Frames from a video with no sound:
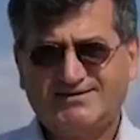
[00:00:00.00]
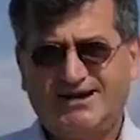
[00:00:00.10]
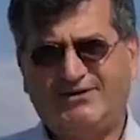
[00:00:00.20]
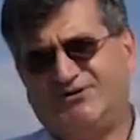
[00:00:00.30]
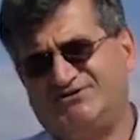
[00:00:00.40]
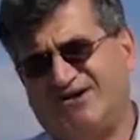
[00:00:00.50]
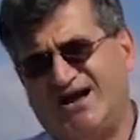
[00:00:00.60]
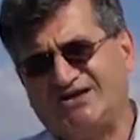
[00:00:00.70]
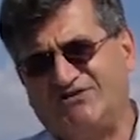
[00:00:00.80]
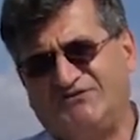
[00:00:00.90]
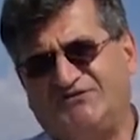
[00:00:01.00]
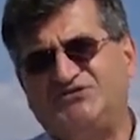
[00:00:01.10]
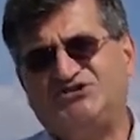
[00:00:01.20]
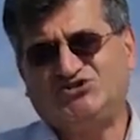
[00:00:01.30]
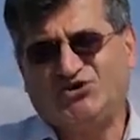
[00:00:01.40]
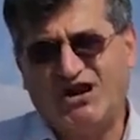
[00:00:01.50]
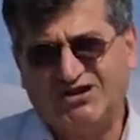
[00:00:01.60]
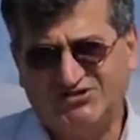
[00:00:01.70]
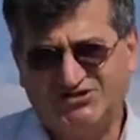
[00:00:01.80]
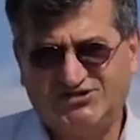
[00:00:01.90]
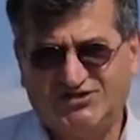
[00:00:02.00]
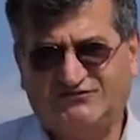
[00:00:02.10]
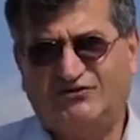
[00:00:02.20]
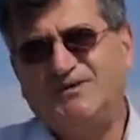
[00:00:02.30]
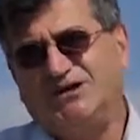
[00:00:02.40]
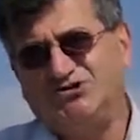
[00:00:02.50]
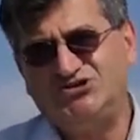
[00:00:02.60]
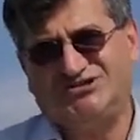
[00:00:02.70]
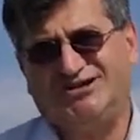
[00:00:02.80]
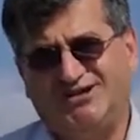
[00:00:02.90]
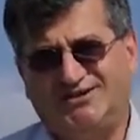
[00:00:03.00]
it was kind of strange for me to see